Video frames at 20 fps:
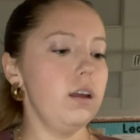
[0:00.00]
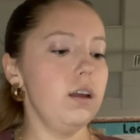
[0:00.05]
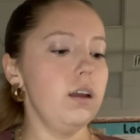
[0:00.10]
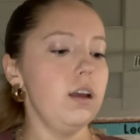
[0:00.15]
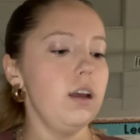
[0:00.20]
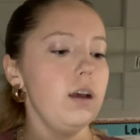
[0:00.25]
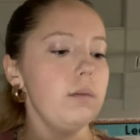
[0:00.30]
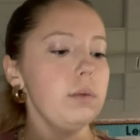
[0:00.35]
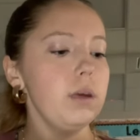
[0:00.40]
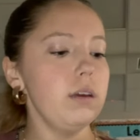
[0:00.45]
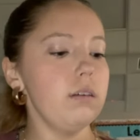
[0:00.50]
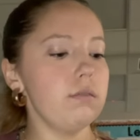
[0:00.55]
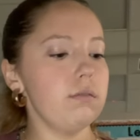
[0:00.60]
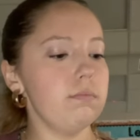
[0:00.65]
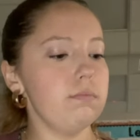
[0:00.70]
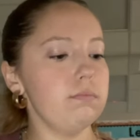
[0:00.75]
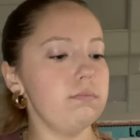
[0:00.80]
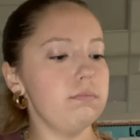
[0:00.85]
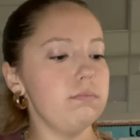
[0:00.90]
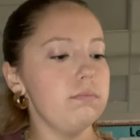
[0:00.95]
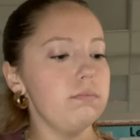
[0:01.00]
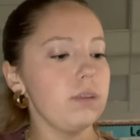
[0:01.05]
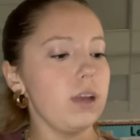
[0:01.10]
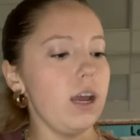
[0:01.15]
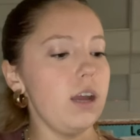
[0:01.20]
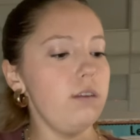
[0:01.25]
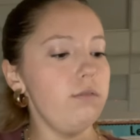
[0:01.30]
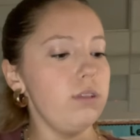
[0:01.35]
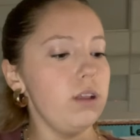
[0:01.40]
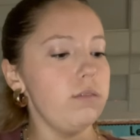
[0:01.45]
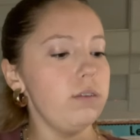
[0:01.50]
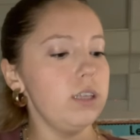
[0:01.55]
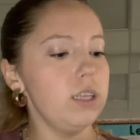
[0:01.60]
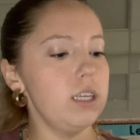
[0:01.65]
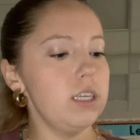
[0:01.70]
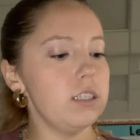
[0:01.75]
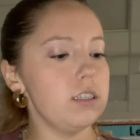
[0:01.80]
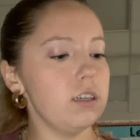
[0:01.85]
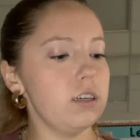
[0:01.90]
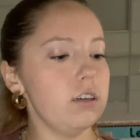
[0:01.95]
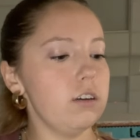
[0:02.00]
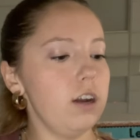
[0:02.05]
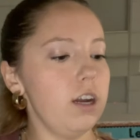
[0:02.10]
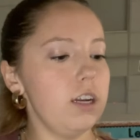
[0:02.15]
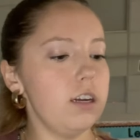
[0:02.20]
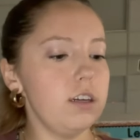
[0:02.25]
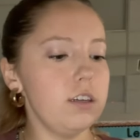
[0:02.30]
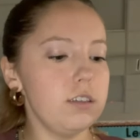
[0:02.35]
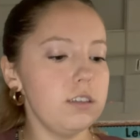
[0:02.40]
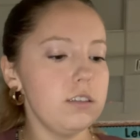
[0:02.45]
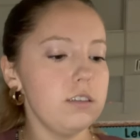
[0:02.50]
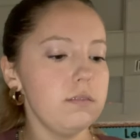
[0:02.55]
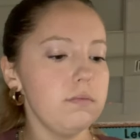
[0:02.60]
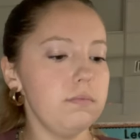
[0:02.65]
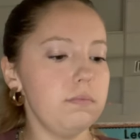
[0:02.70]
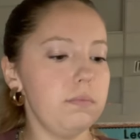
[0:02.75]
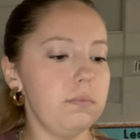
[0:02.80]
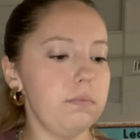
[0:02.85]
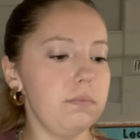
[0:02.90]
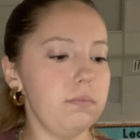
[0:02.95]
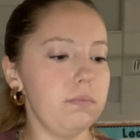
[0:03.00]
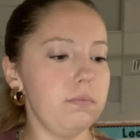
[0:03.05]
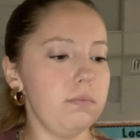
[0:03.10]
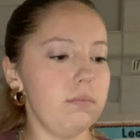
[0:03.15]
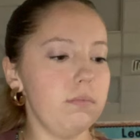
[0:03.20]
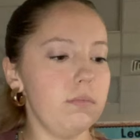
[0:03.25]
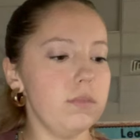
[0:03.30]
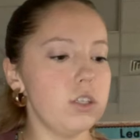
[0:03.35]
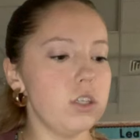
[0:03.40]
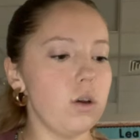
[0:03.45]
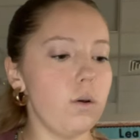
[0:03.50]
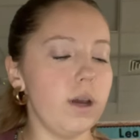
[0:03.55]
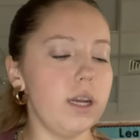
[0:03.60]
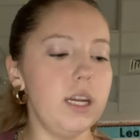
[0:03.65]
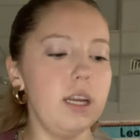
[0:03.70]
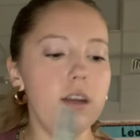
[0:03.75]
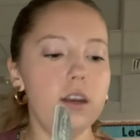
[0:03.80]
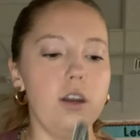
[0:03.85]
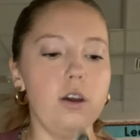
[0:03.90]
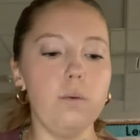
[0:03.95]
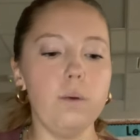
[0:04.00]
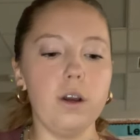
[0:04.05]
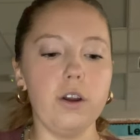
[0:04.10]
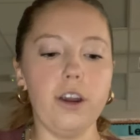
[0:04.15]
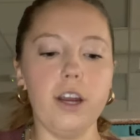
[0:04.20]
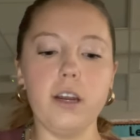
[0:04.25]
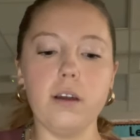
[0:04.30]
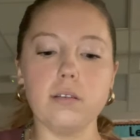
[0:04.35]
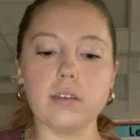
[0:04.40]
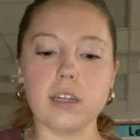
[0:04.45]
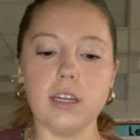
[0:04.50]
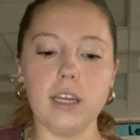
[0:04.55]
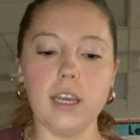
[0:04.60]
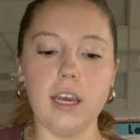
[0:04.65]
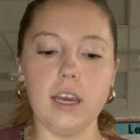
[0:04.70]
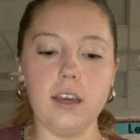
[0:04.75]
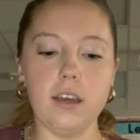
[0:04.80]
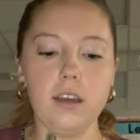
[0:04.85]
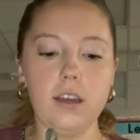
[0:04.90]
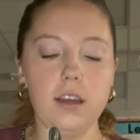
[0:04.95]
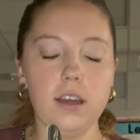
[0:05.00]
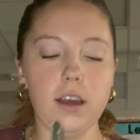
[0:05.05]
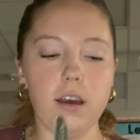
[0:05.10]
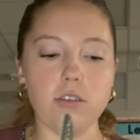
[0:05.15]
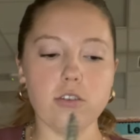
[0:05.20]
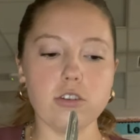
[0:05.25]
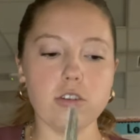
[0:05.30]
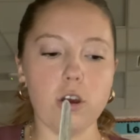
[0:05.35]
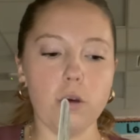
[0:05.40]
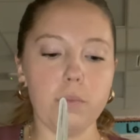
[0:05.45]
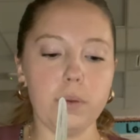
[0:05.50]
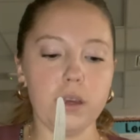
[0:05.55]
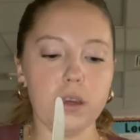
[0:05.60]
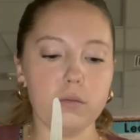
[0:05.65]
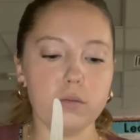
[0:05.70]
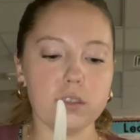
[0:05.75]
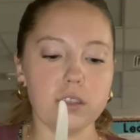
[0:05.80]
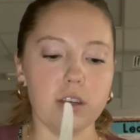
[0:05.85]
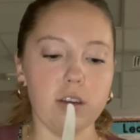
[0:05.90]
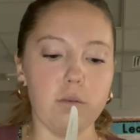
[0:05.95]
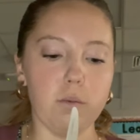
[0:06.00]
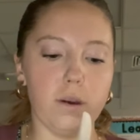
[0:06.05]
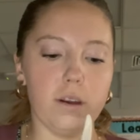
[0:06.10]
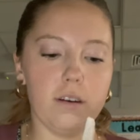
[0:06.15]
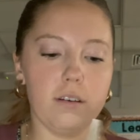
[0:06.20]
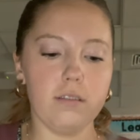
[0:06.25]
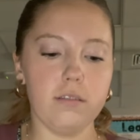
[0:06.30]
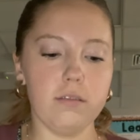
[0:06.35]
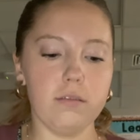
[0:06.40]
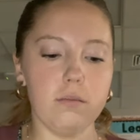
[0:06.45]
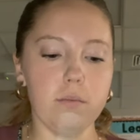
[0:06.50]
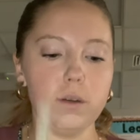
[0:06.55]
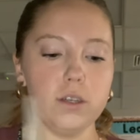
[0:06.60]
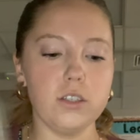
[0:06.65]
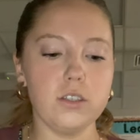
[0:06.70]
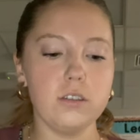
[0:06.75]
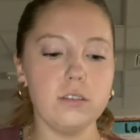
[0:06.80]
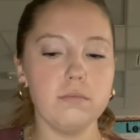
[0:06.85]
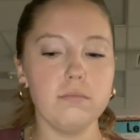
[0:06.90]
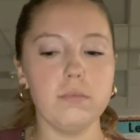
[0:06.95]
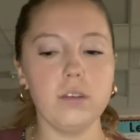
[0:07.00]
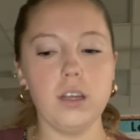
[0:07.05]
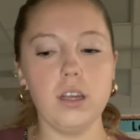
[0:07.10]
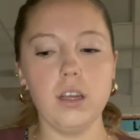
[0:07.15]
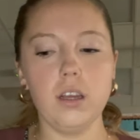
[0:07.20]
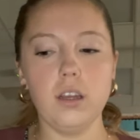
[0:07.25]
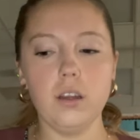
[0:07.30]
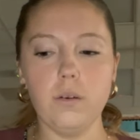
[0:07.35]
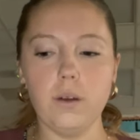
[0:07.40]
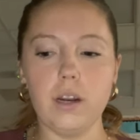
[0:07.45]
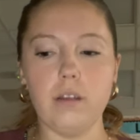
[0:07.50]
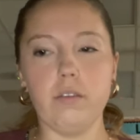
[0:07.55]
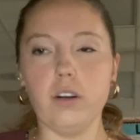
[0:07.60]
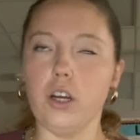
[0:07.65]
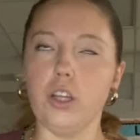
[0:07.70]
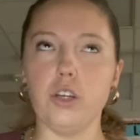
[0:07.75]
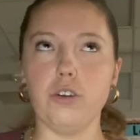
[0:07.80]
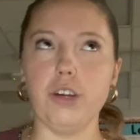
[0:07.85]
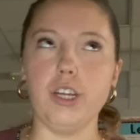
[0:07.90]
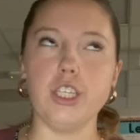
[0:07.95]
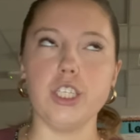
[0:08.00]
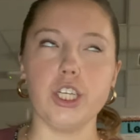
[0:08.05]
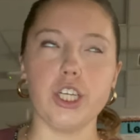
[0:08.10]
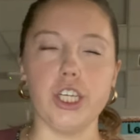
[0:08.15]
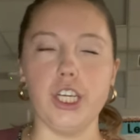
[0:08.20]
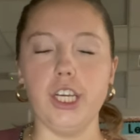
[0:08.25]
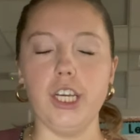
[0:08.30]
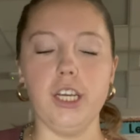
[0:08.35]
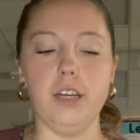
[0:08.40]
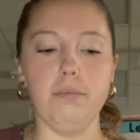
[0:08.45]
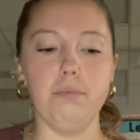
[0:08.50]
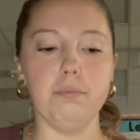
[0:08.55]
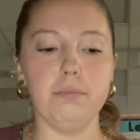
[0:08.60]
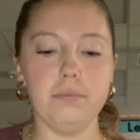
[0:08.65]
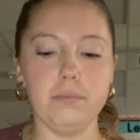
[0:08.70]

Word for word: I'm like kind of loving these third graders. So I didn't know what grade I was gonna get. I was just hoping it was a good one, which whatever, all the grades are good,